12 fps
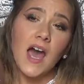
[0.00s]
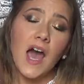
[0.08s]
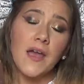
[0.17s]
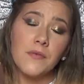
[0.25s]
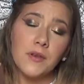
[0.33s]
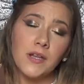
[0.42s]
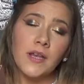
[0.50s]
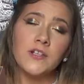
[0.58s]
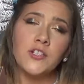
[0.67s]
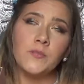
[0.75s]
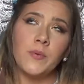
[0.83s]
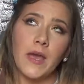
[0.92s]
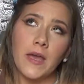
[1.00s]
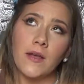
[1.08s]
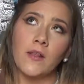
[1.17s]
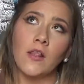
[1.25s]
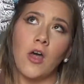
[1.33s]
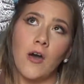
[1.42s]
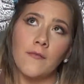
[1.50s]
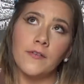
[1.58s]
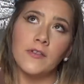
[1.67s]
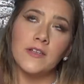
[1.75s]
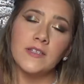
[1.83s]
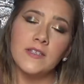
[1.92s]
I realize you pay a lot
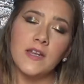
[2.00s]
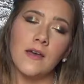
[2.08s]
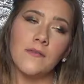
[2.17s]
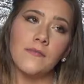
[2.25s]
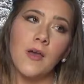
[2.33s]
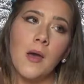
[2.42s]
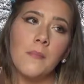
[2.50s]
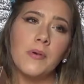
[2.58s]
for this stuff,